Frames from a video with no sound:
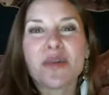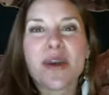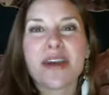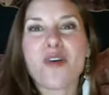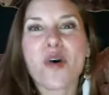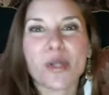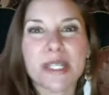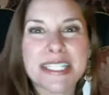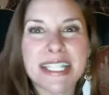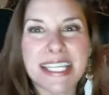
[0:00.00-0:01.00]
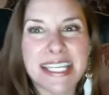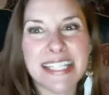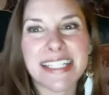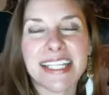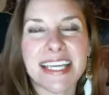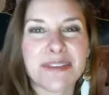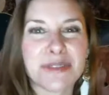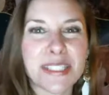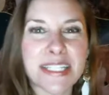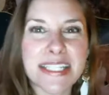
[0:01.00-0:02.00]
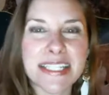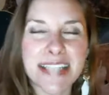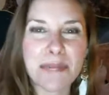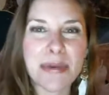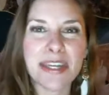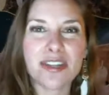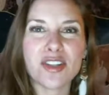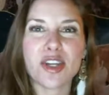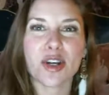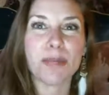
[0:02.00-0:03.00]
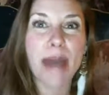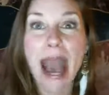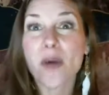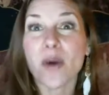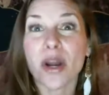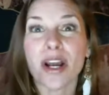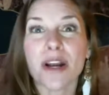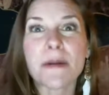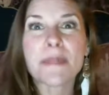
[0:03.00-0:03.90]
way of holistic healing and really stepping into your power